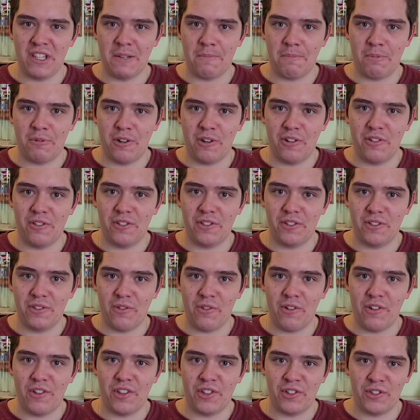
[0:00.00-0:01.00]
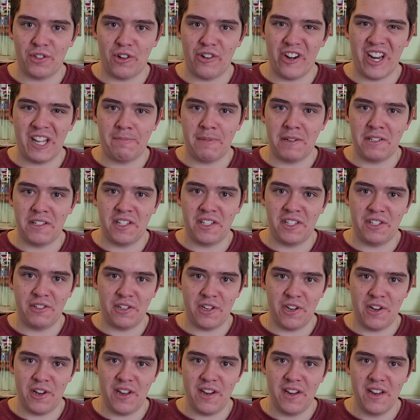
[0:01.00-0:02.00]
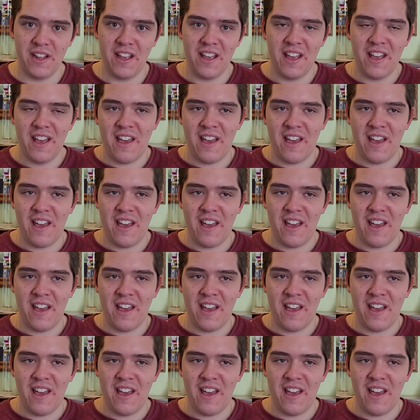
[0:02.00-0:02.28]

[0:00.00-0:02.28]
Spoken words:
the prose or the story as much as you could.